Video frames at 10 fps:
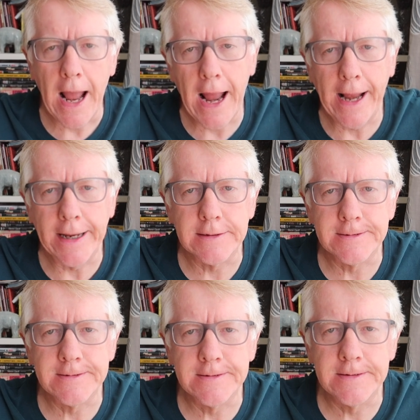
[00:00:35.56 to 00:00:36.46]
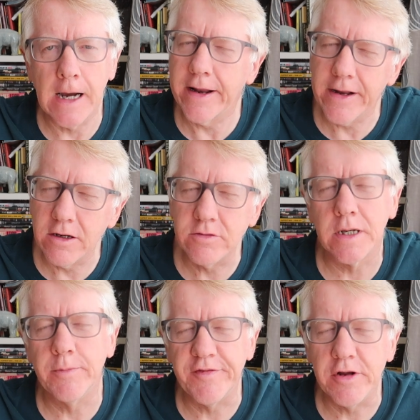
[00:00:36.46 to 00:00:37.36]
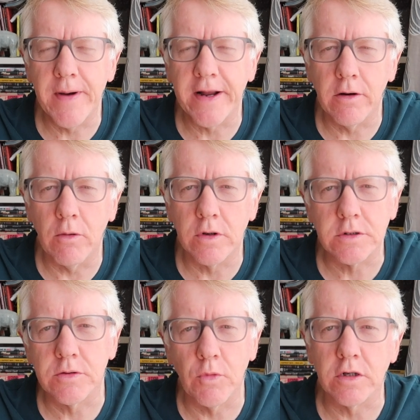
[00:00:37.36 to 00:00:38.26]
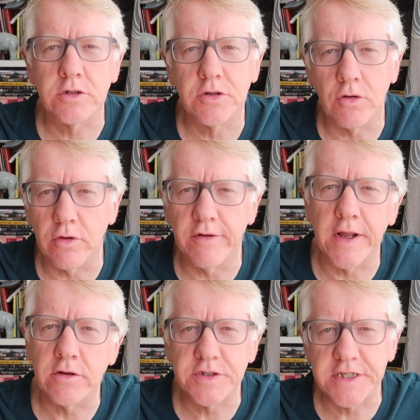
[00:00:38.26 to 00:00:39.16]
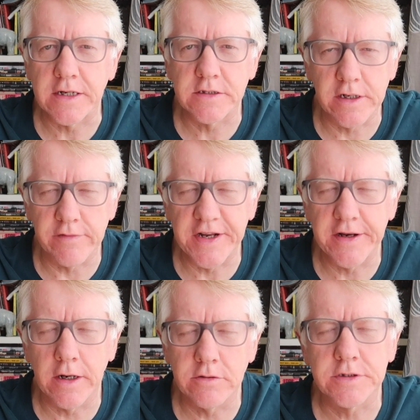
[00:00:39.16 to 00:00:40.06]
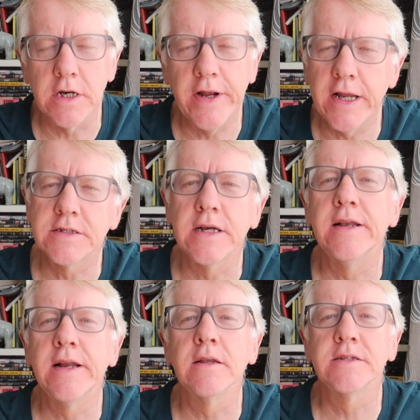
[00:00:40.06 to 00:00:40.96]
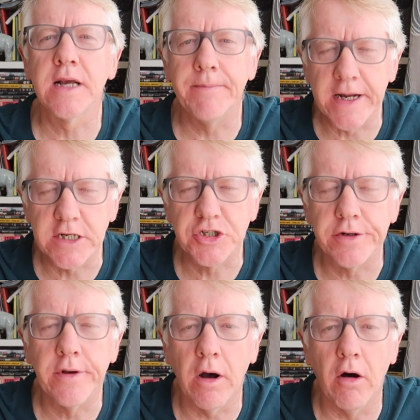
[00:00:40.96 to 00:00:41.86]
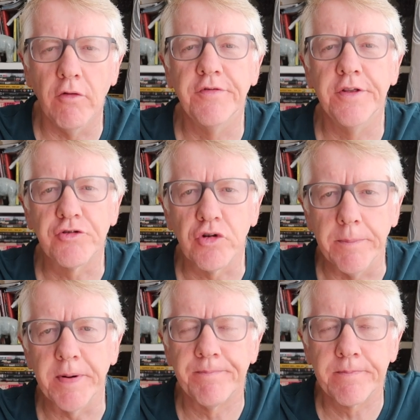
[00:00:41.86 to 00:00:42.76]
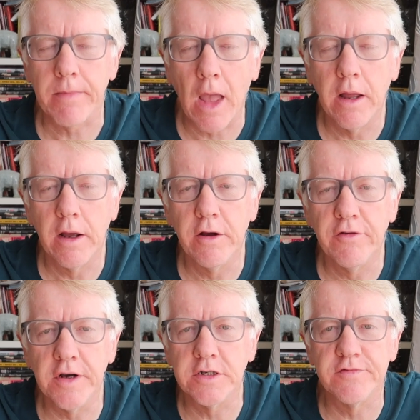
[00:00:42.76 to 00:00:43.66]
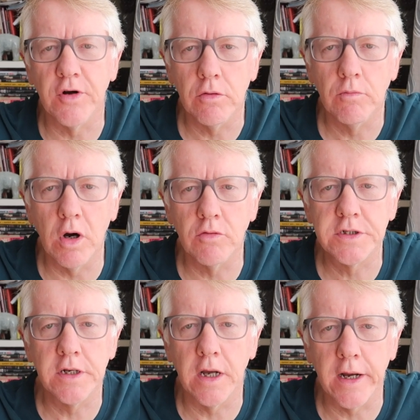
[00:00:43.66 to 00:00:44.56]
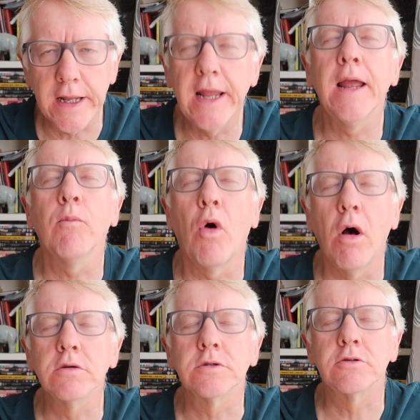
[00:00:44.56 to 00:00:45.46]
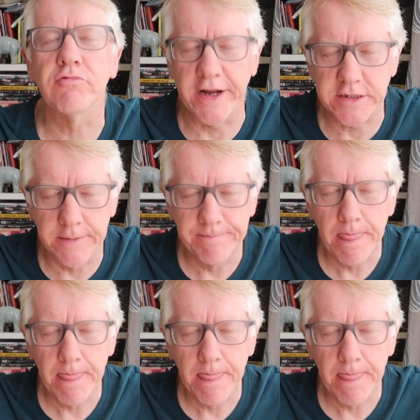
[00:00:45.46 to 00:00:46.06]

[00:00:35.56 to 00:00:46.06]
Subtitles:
And I know some of you may not want to watch all of those six little videos, so here's a little summation of the trip. First of all, what was it like? It was great.